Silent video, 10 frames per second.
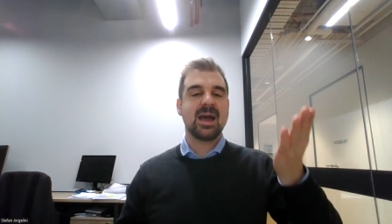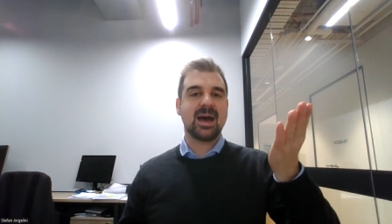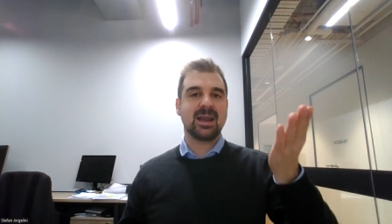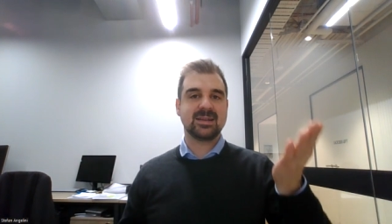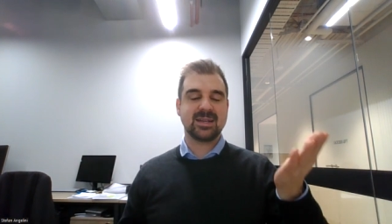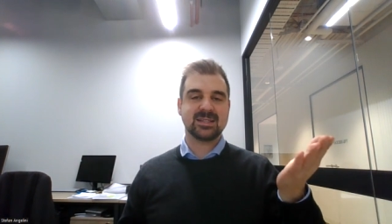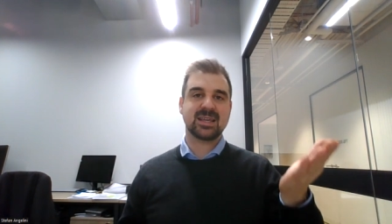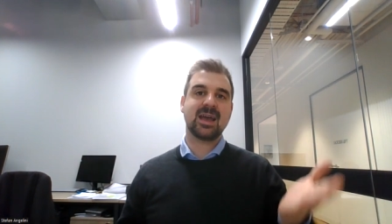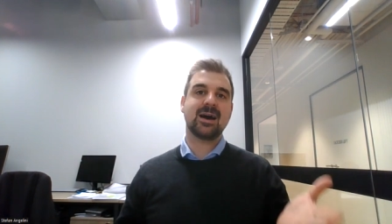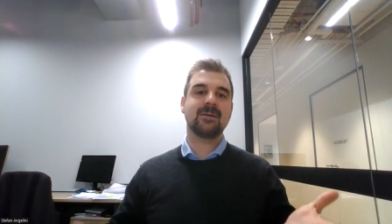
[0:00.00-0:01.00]
at a
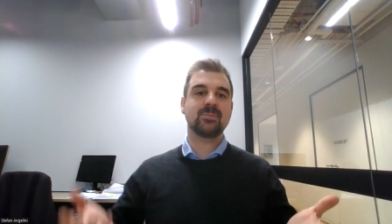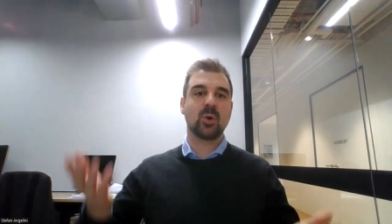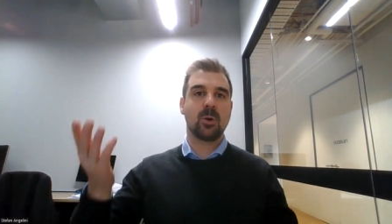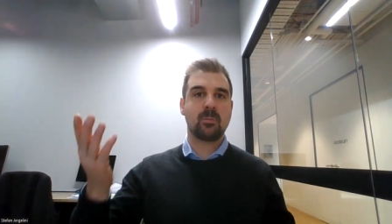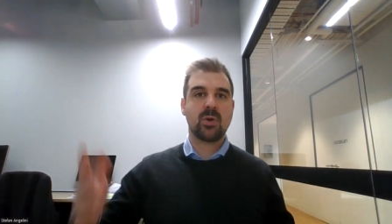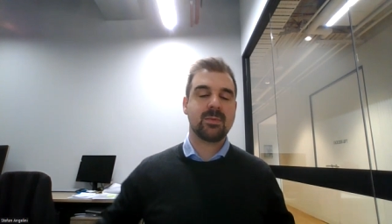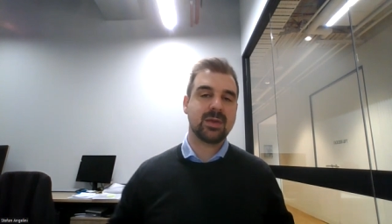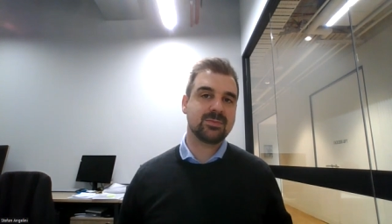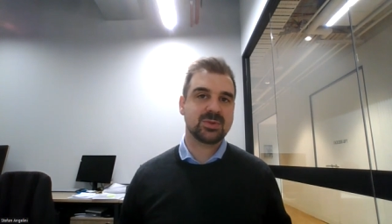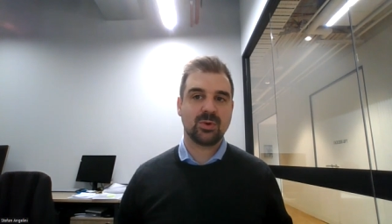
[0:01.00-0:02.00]
discount or a
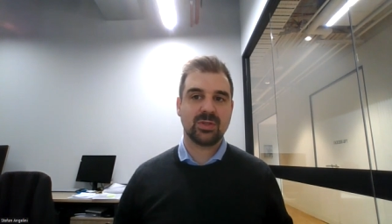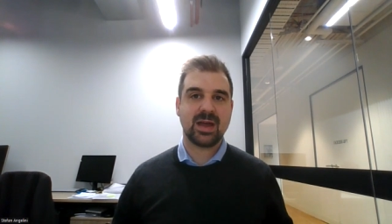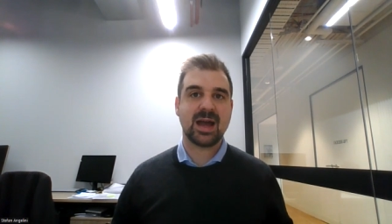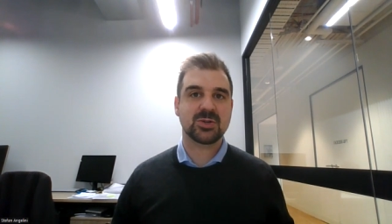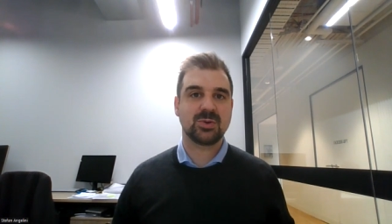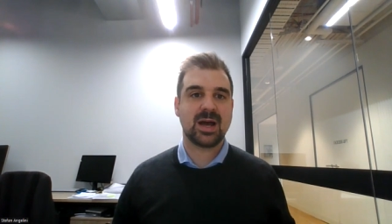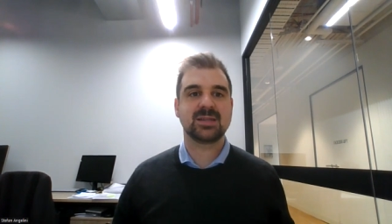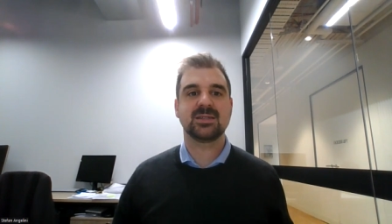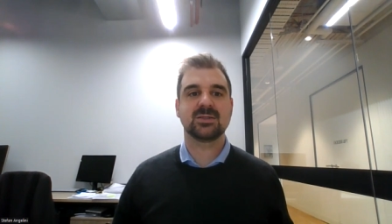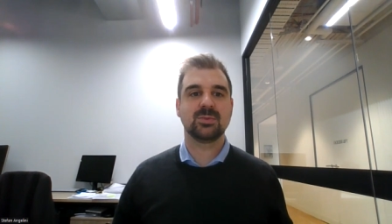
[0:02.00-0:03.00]
premium to what their actual
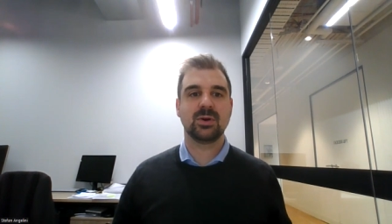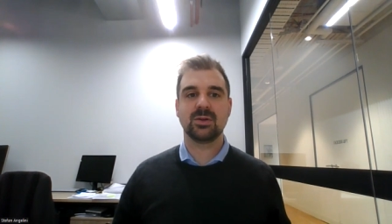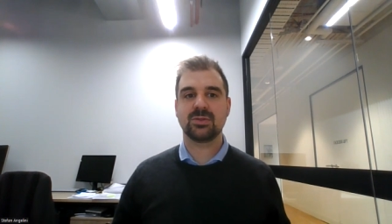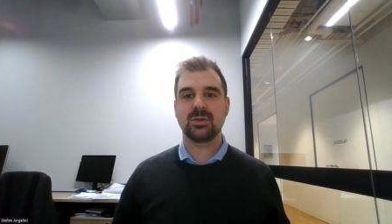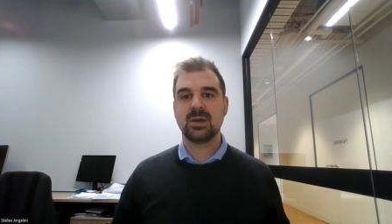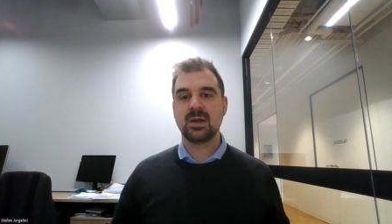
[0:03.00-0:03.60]
assets are worth.